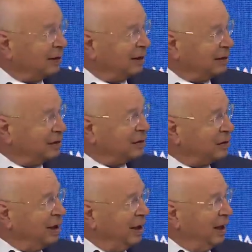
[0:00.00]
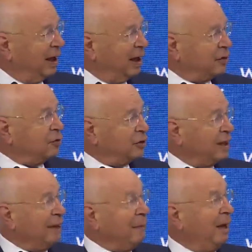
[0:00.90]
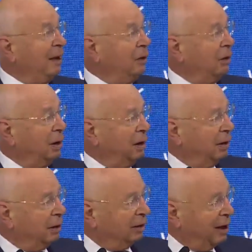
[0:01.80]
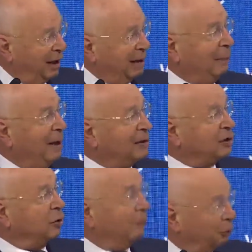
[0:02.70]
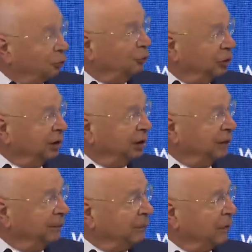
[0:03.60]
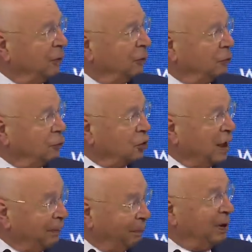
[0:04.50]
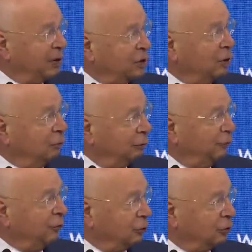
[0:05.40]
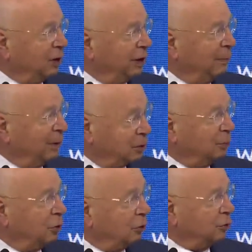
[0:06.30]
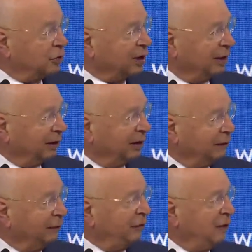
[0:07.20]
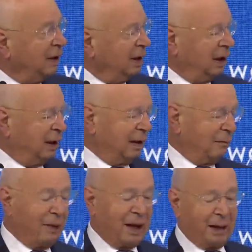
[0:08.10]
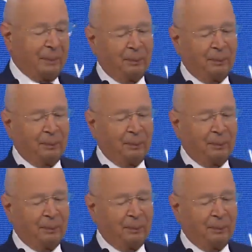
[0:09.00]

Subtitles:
crisis at the same time as an opportunity to shape its own future in a much more constructive way.